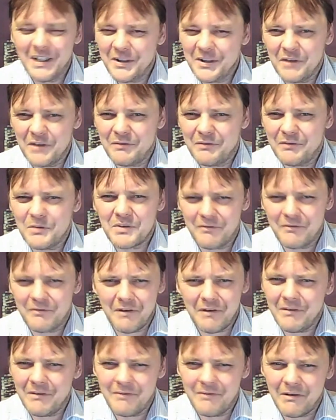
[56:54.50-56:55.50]
the views are
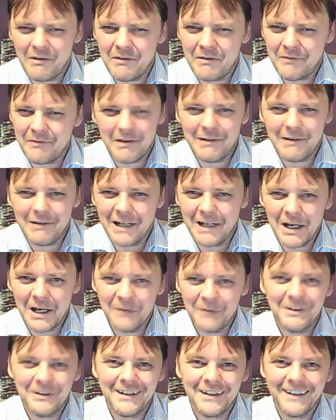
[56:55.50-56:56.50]
very, very, very
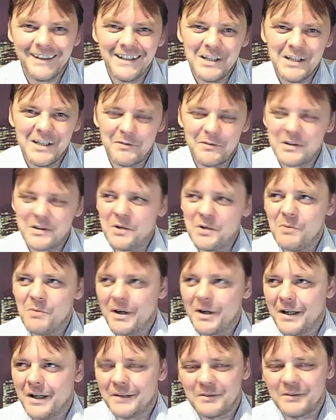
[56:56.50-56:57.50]
low. If I do
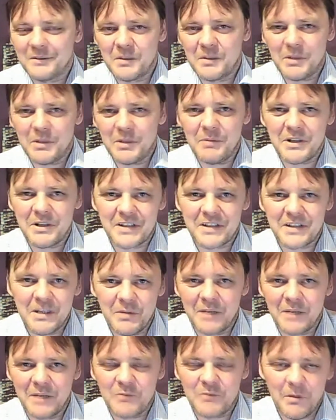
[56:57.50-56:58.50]
one on the BBC
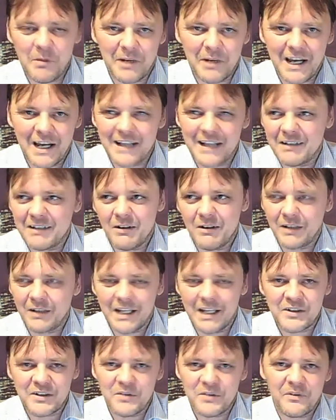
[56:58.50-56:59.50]
being propaganda, I'll
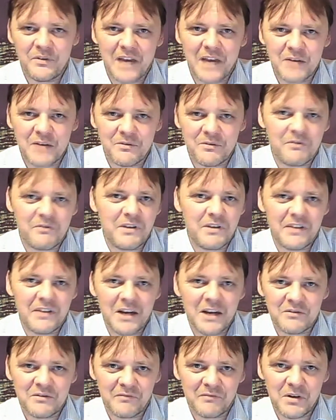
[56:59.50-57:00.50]
get 2,000,
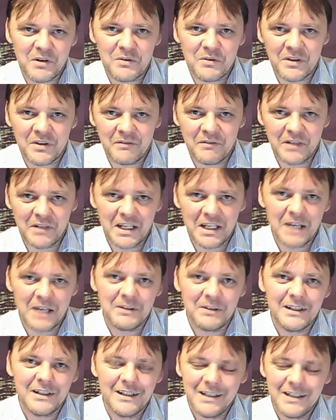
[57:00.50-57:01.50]
3,000 views on the video.
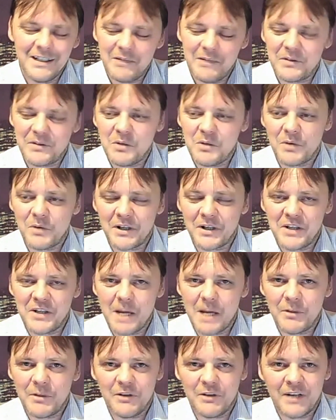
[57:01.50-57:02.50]
If I do one on
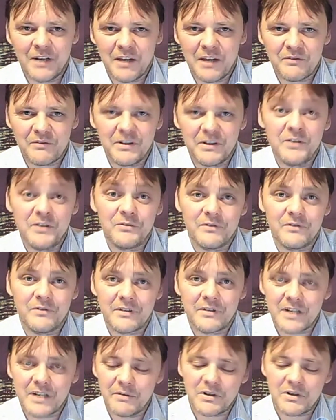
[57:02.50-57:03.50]
Yemen, it will get
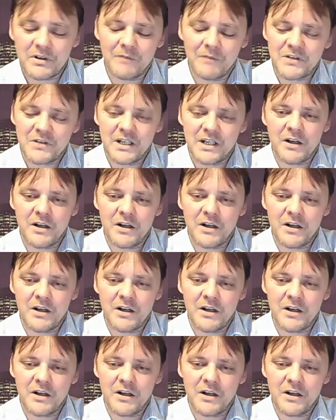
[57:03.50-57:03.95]
300. So it's obviously